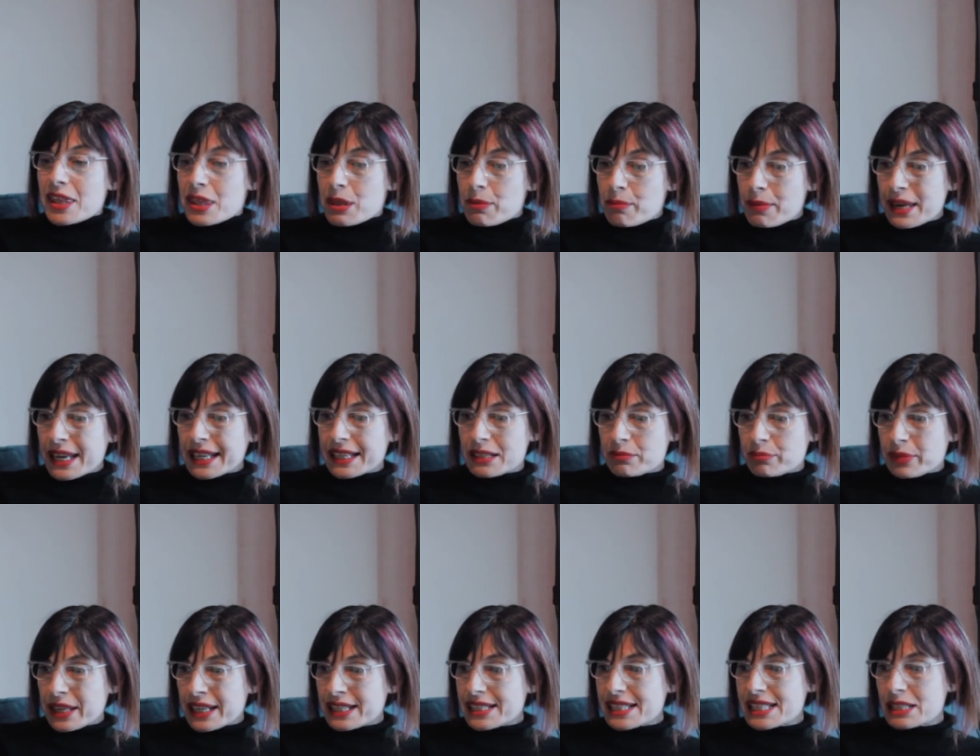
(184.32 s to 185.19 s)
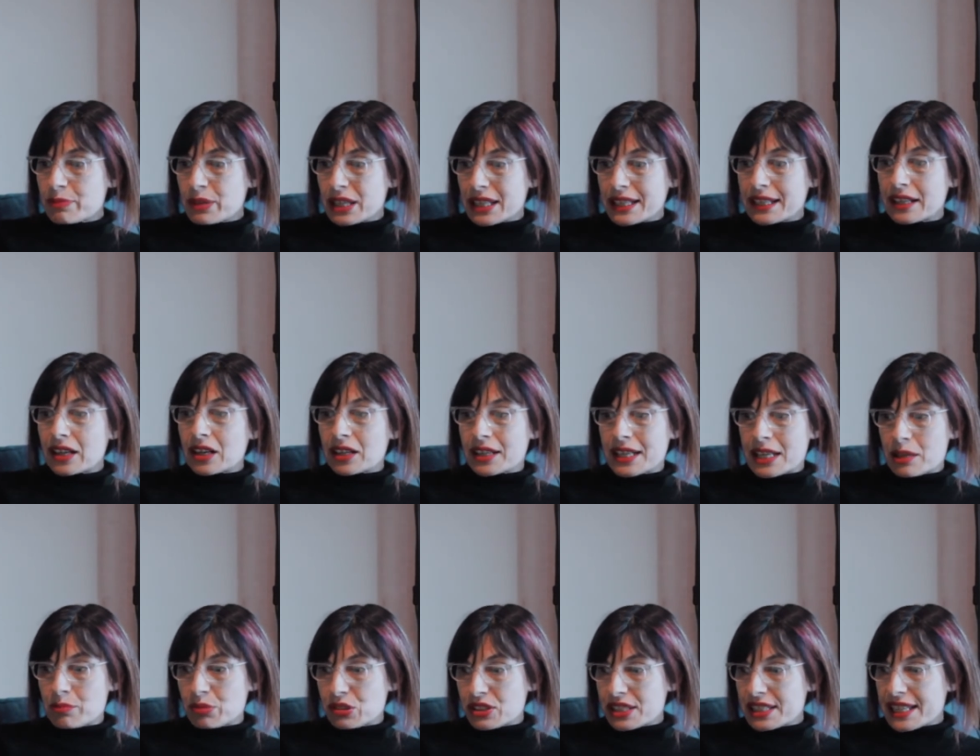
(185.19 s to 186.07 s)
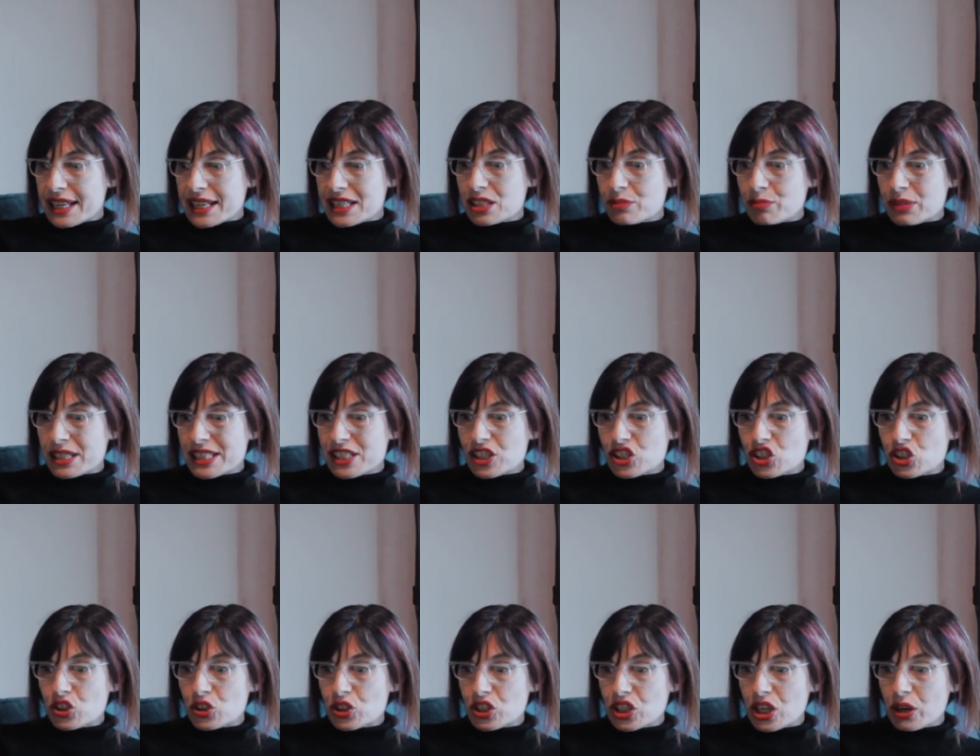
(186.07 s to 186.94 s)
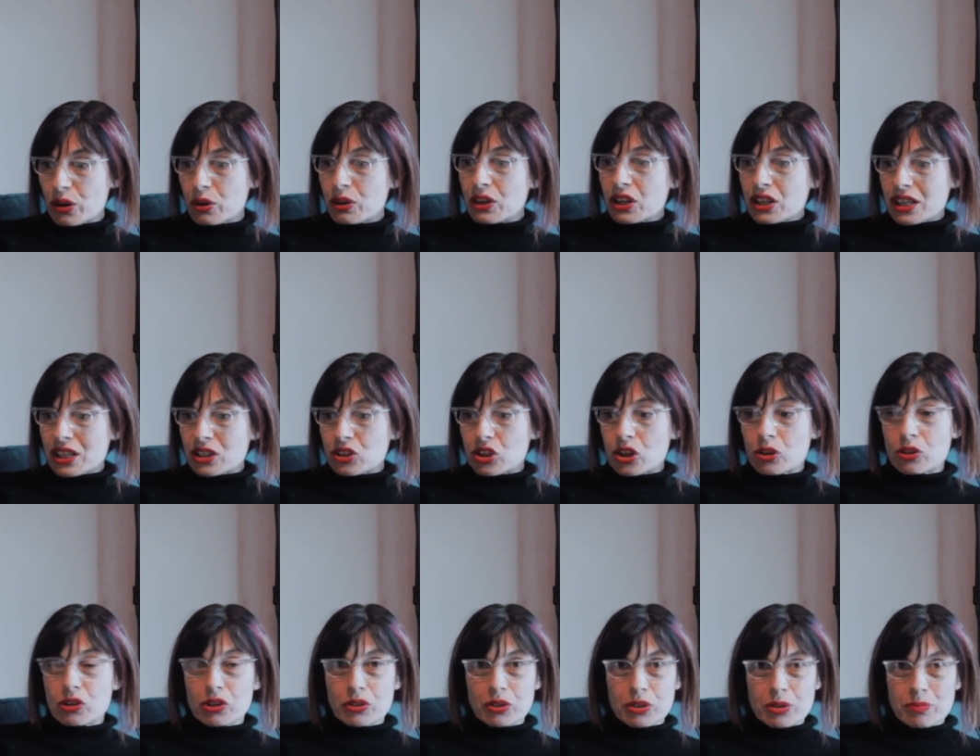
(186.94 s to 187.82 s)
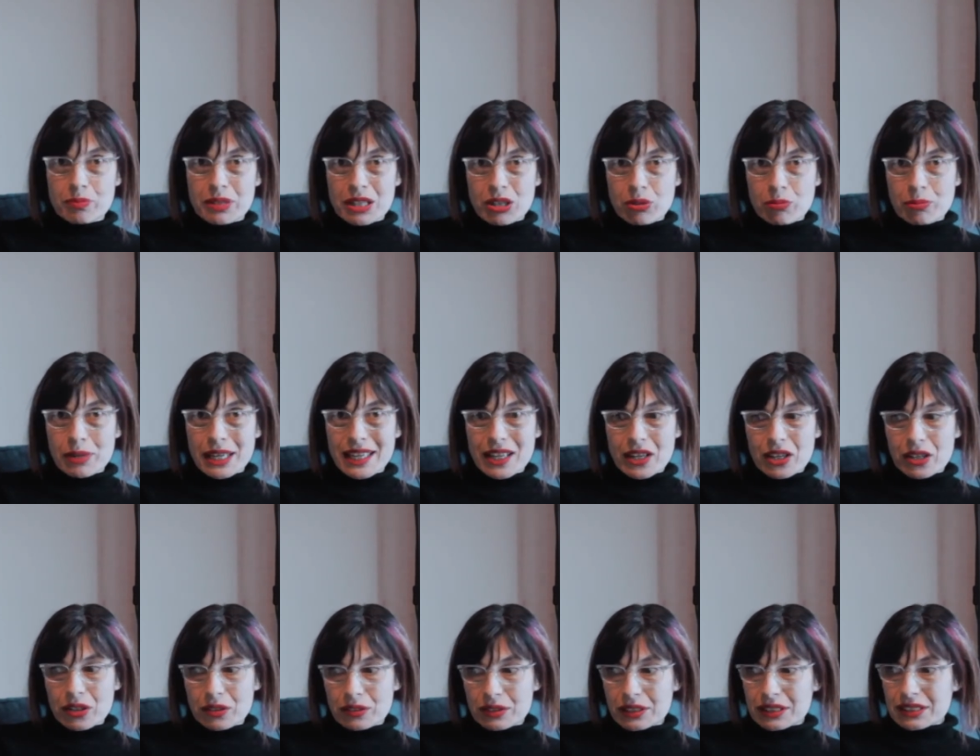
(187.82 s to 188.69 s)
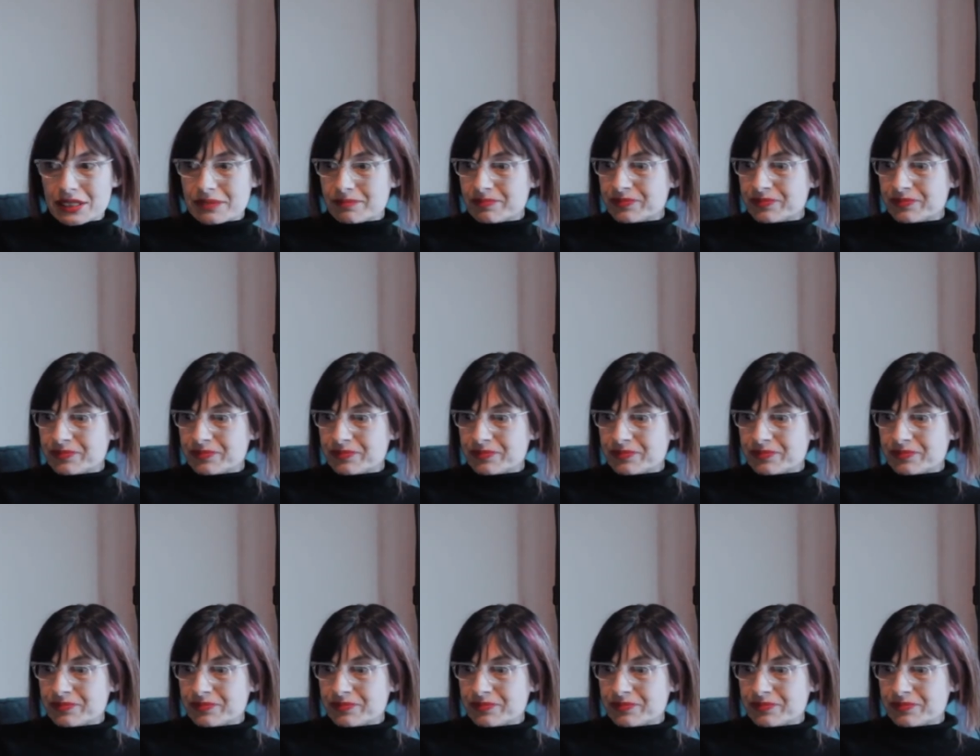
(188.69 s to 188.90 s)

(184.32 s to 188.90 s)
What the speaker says: The main impact is being unable to get to my studio and no longer be on my own.